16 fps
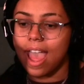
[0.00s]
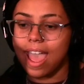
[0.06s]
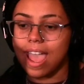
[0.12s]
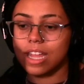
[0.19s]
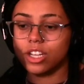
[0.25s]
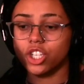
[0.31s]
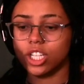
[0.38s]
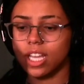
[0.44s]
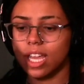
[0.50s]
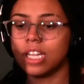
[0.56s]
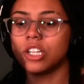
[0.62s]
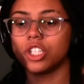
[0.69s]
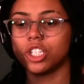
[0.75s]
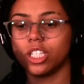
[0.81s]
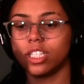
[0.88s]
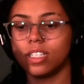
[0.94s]

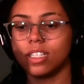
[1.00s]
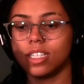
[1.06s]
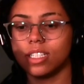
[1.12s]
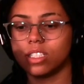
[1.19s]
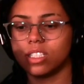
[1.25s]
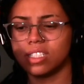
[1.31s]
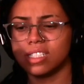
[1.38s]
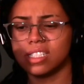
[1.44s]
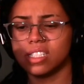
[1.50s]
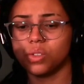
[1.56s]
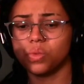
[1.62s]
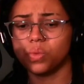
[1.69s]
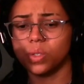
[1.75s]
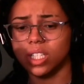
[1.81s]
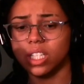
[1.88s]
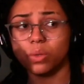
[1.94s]
education is a
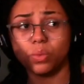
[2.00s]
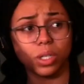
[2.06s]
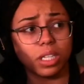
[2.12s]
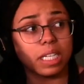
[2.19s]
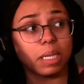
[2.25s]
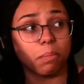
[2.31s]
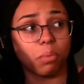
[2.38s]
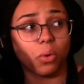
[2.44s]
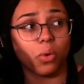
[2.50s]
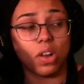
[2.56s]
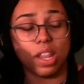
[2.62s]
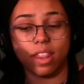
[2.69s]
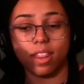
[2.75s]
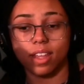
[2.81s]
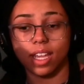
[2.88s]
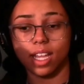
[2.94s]
really
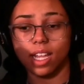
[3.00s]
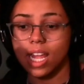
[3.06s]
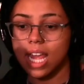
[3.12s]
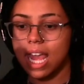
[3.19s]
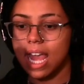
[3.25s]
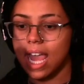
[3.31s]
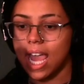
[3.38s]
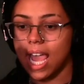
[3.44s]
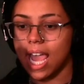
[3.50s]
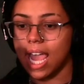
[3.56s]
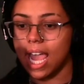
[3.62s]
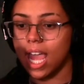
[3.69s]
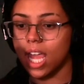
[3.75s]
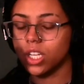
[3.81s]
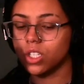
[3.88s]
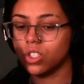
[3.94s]
important thing,
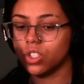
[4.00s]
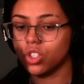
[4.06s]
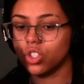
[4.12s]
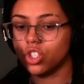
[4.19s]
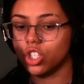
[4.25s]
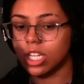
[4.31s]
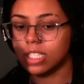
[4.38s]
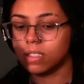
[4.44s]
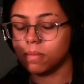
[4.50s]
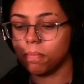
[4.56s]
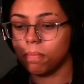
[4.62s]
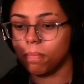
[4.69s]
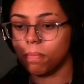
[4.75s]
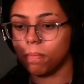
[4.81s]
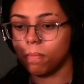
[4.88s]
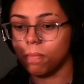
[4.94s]
and just
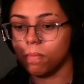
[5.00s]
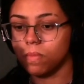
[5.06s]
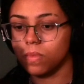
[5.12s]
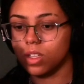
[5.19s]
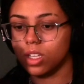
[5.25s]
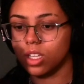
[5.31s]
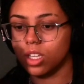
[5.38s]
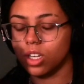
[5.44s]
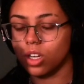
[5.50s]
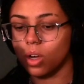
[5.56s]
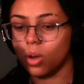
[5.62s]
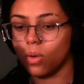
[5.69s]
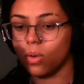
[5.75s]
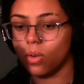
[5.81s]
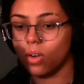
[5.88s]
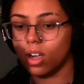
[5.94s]
you
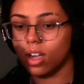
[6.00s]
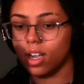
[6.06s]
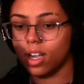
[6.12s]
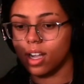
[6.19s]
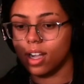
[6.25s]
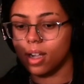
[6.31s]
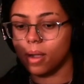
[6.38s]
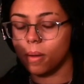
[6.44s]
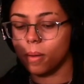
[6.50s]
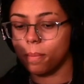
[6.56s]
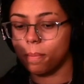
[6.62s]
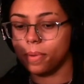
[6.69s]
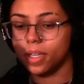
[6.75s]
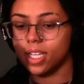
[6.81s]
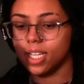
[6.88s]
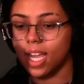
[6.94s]
know
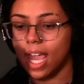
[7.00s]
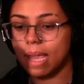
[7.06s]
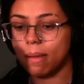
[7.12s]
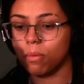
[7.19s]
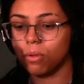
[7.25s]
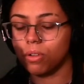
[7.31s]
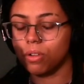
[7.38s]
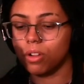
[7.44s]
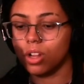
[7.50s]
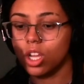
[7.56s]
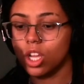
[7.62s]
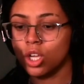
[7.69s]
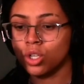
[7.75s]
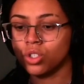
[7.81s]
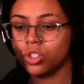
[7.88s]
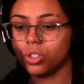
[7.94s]
being able
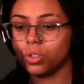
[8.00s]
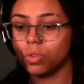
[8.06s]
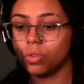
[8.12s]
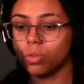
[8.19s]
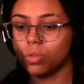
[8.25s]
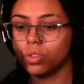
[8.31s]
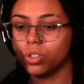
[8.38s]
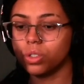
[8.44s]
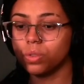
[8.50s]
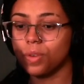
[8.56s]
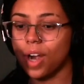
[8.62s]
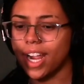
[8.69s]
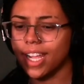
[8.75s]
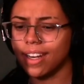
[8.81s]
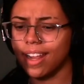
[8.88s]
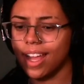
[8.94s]
to
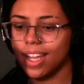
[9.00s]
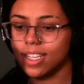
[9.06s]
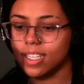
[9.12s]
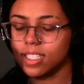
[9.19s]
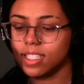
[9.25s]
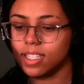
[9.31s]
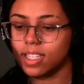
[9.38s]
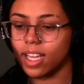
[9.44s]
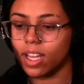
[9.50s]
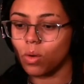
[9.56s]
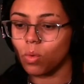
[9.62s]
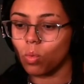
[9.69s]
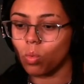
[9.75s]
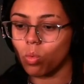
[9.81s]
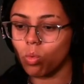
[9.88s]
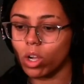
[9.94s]
recognize that
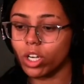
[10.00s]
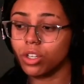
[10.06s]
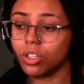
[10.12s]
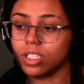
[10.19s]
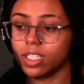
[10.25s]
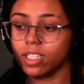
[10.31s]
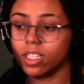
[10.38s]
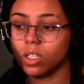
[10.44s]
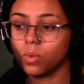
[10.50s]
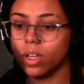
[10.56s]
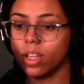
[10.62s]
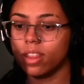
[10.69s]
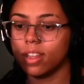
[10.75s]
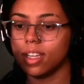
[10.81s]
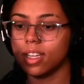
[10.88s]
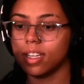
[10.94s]
what you're dealing
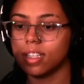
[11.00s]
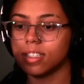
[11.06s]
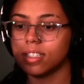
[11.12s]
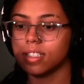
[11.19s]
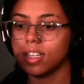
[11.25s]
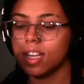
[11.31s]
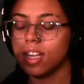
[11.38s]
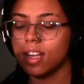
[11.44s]
with is